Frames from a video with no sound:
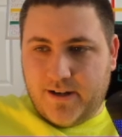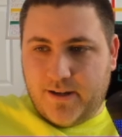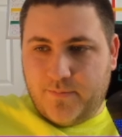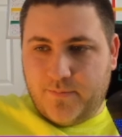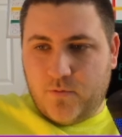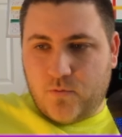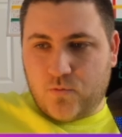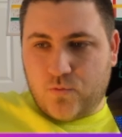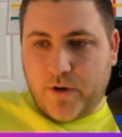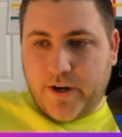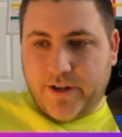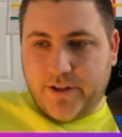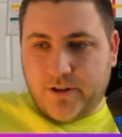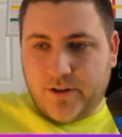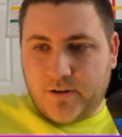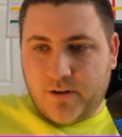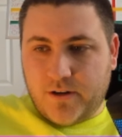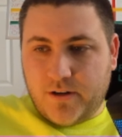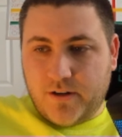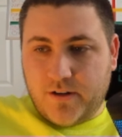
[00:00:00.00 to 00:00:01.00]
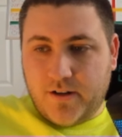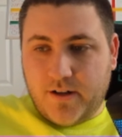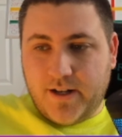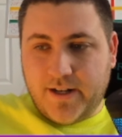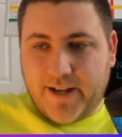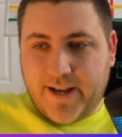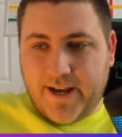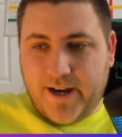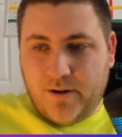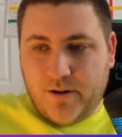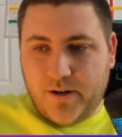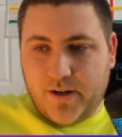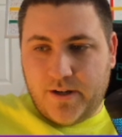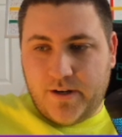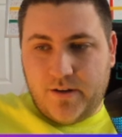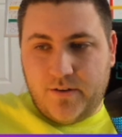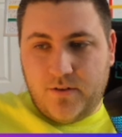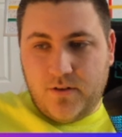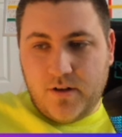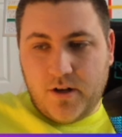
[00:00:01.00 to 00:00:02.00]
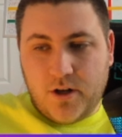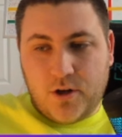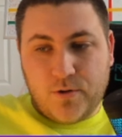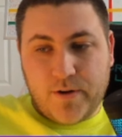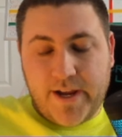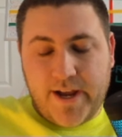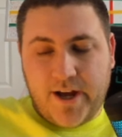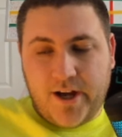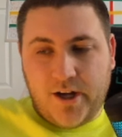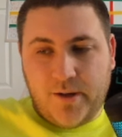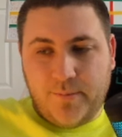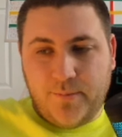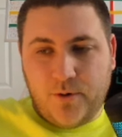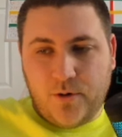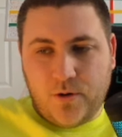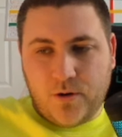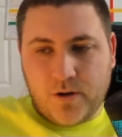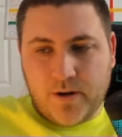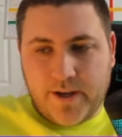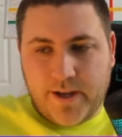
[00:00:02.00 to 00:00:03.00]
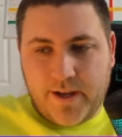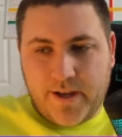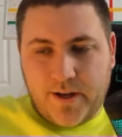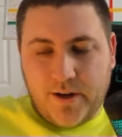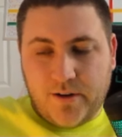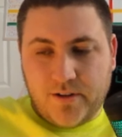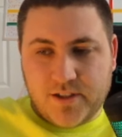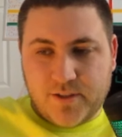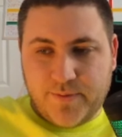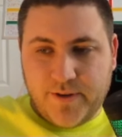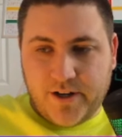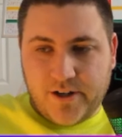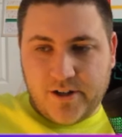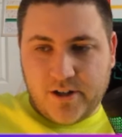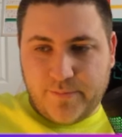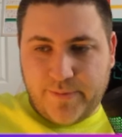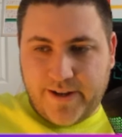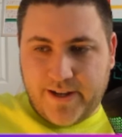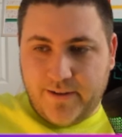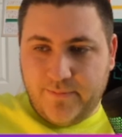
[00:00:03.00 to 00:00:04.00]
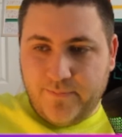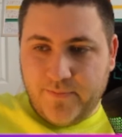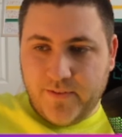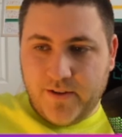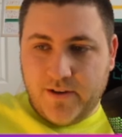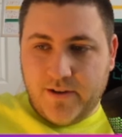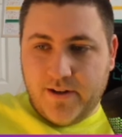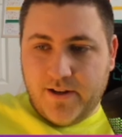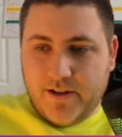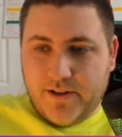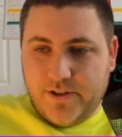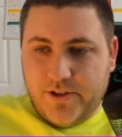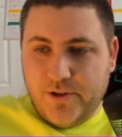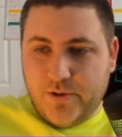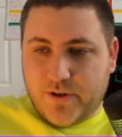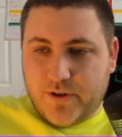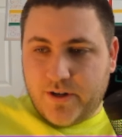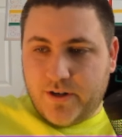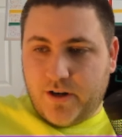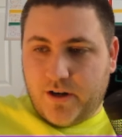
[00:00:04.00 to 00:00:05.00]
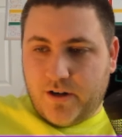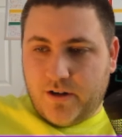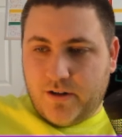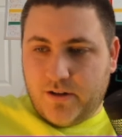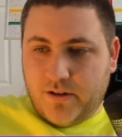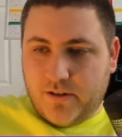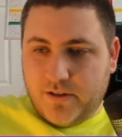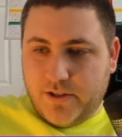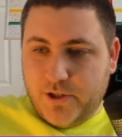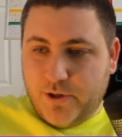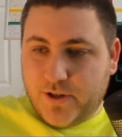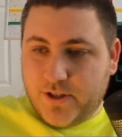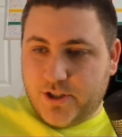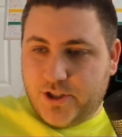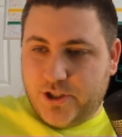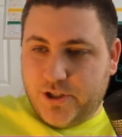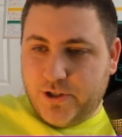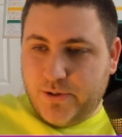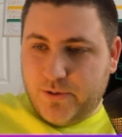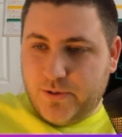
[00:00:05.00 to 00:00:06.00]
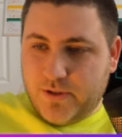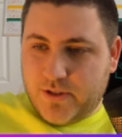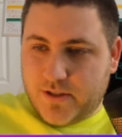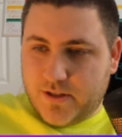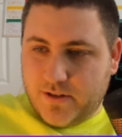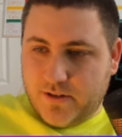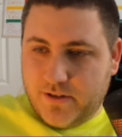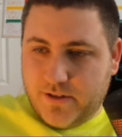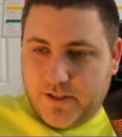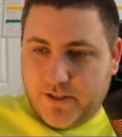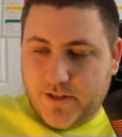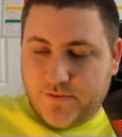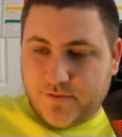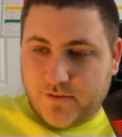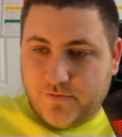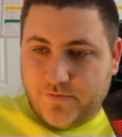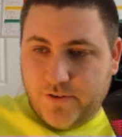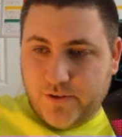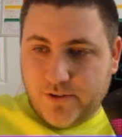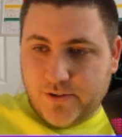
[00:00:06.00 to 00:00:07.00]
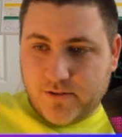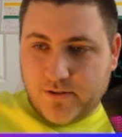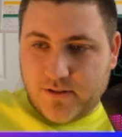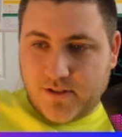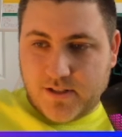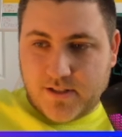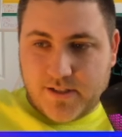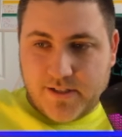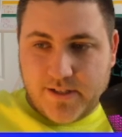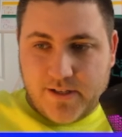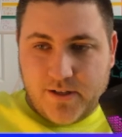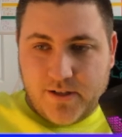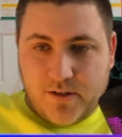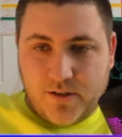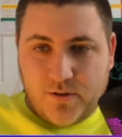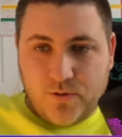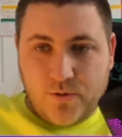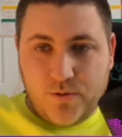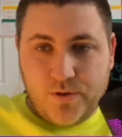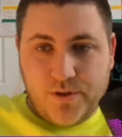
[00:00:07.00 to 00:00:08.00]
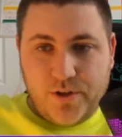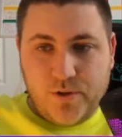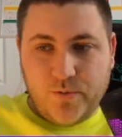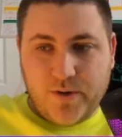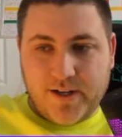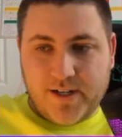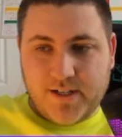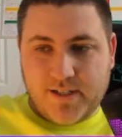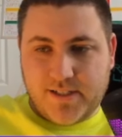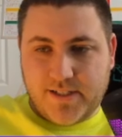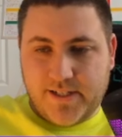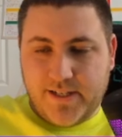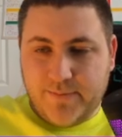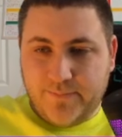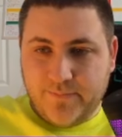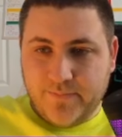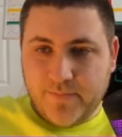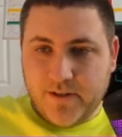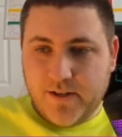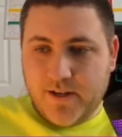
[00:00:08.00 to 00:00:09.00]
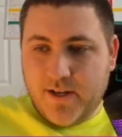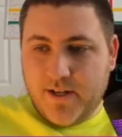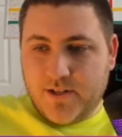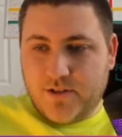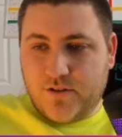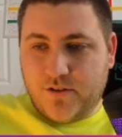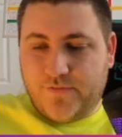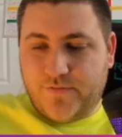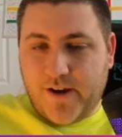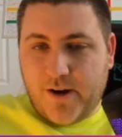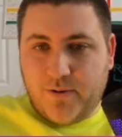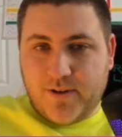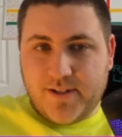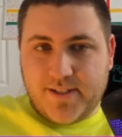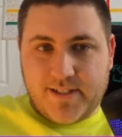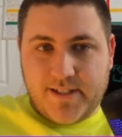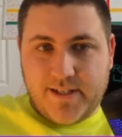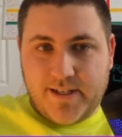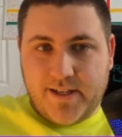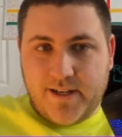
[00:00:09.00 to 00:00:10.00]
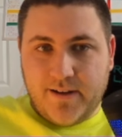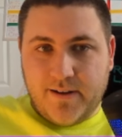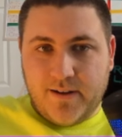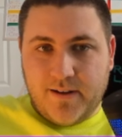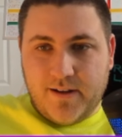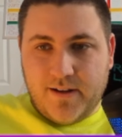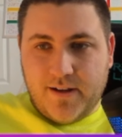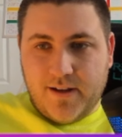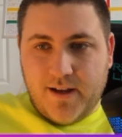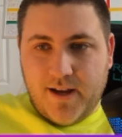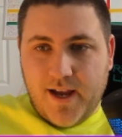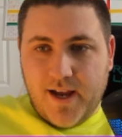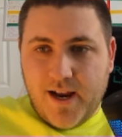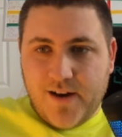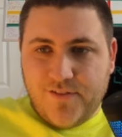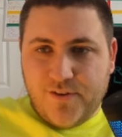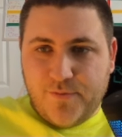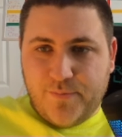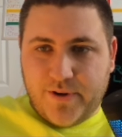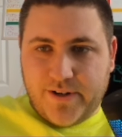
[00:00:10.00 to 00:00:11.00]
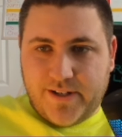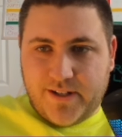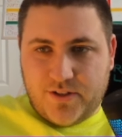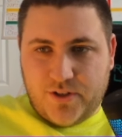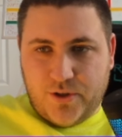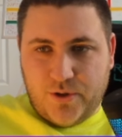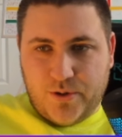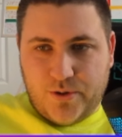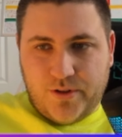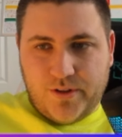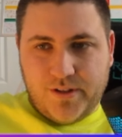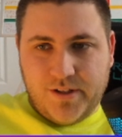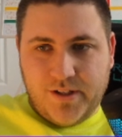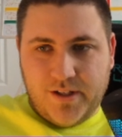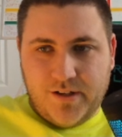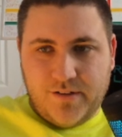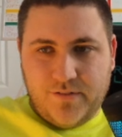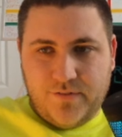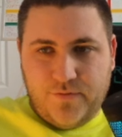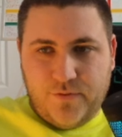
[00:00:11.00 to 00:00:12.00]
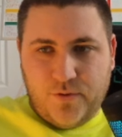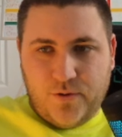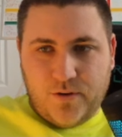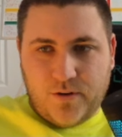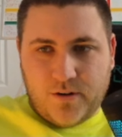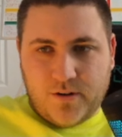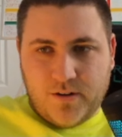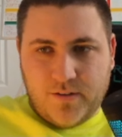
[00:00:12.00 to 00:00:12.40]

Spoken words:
regular account, and a gray helm, or a ultimate Iron Man. You can choose different filters to see who you want to see. So if I want to see everybody in total for